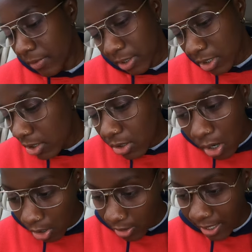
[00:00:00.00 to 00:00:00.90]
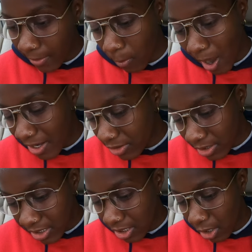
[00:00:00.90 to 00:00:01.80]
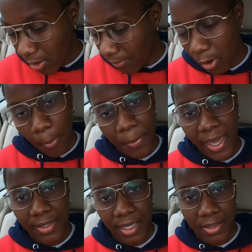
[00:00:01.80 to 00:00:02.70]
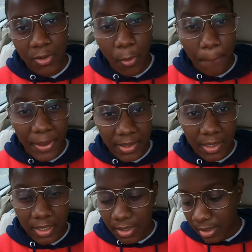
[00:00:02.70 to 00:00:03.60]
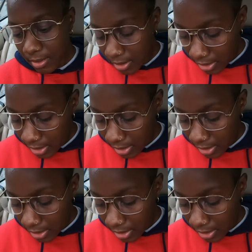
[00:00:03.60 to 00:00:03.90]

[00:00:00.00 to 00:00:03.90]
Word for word: stuff because it's just long. Like, why do you need to know if I got pets? Like, it's none of your business.